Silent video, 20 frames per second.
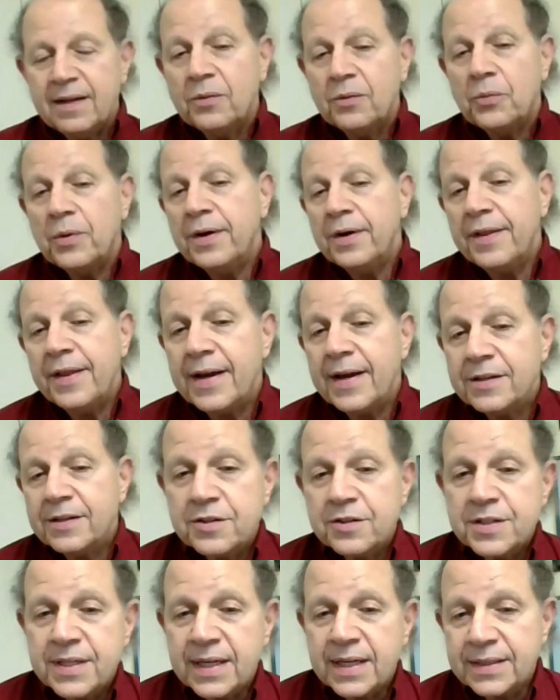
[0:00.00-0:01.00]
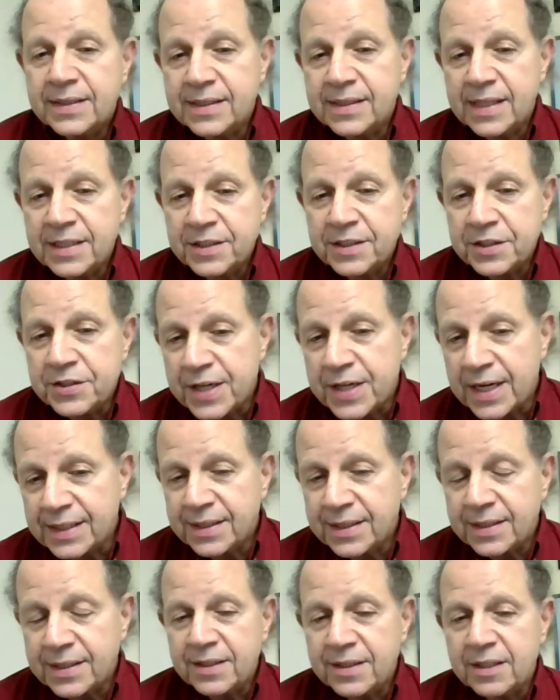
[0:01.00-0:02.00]
One of the exercises I
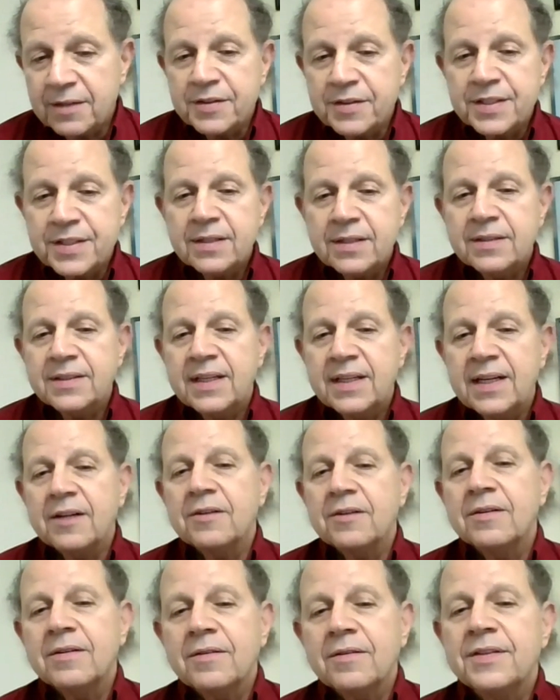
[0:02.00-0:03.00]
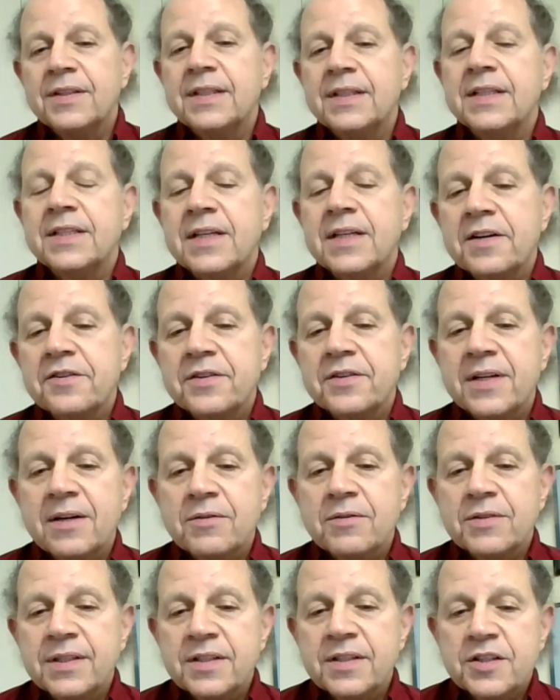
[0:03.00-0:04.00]
suggested to the facilitator of the discussion I
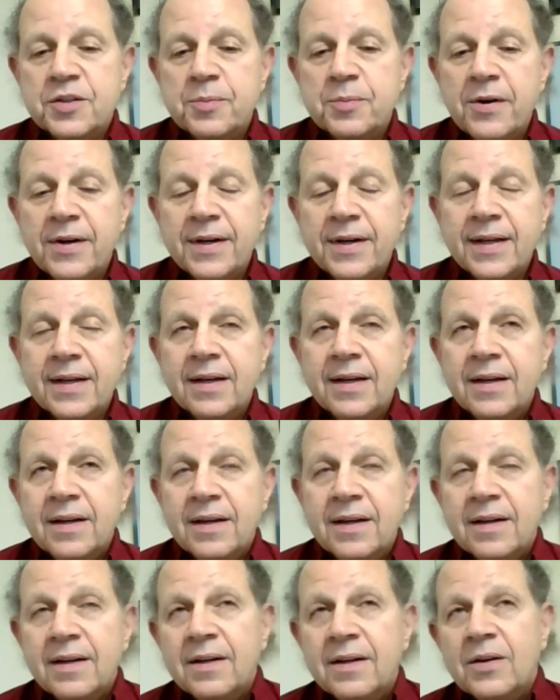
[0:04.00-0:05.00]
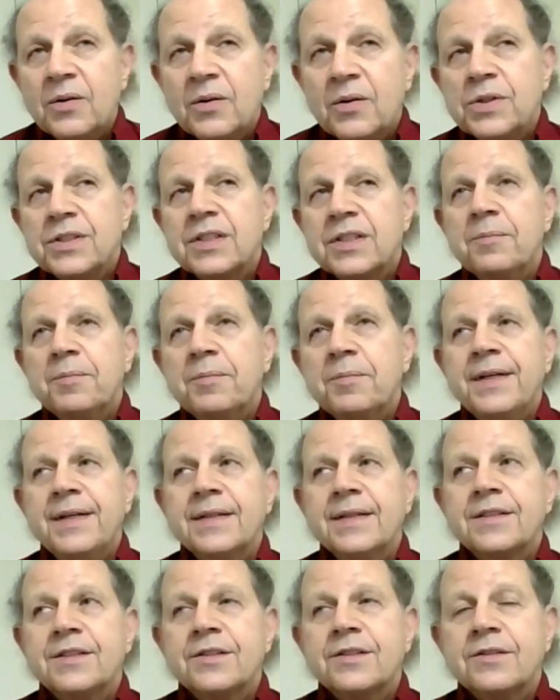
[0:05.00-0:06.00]
was in this morning was simply to
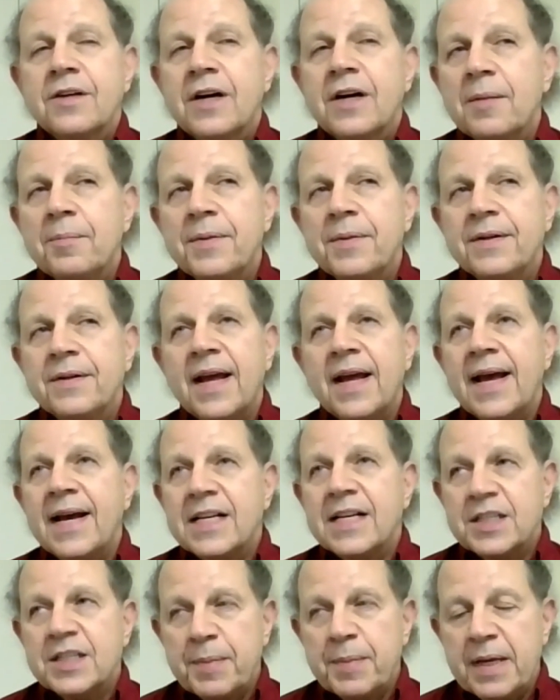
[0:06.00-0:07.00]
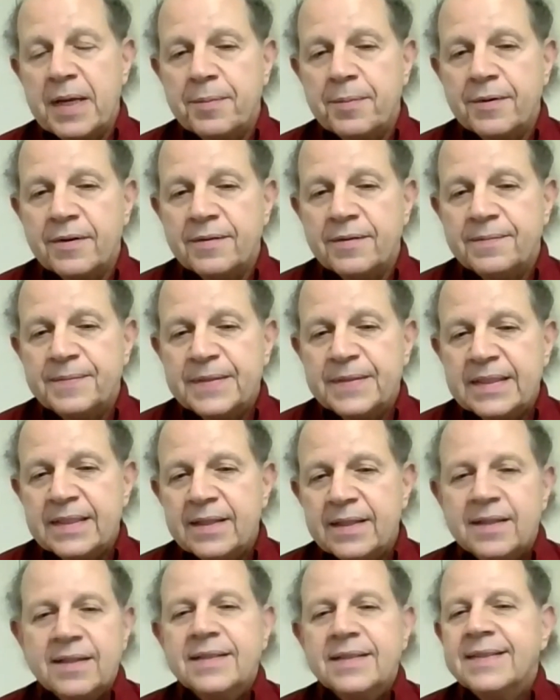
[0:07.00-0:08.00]
stop and ask people,
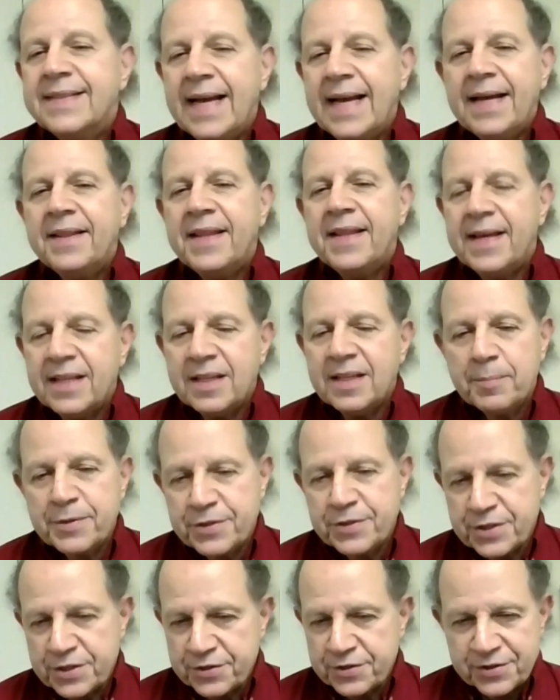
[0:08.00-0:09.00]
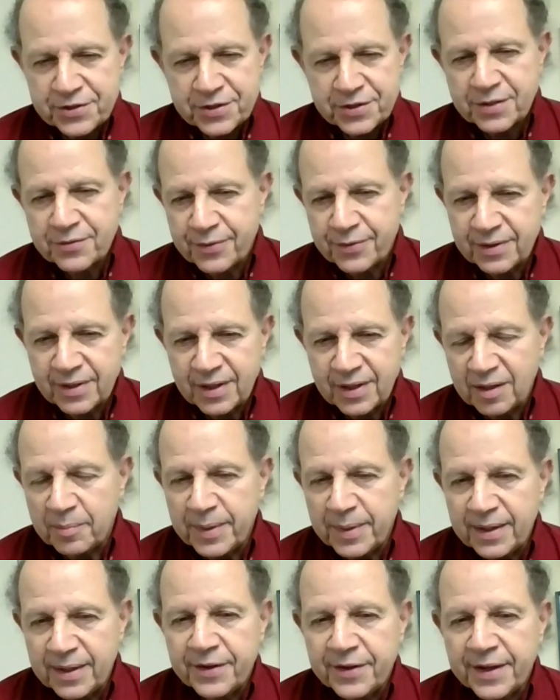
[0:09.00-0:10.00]
take the other position just for a little
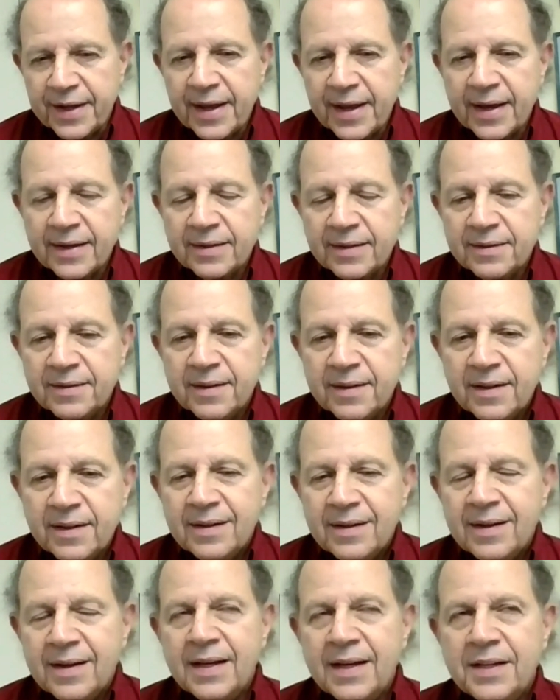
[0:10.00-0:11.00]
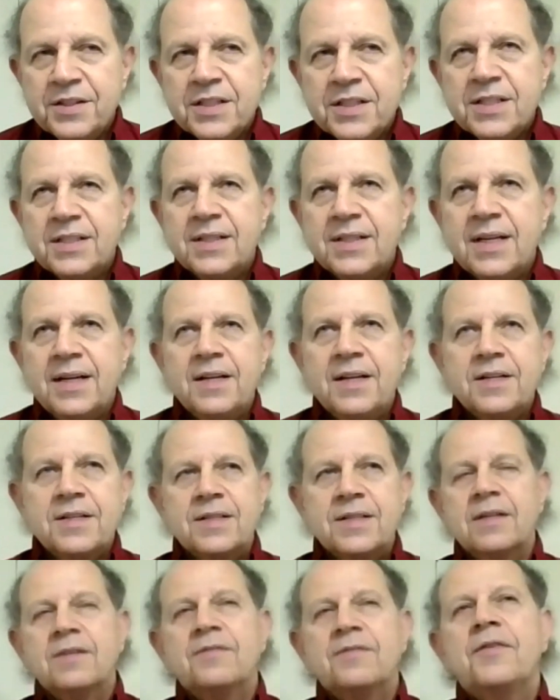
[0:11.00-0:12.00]
bit if you can, and just say to
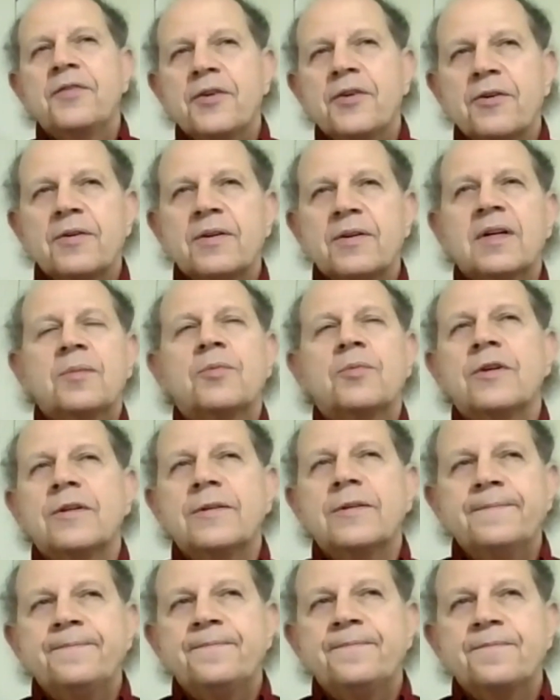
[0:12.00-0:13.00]
yourself, if you're a liberal,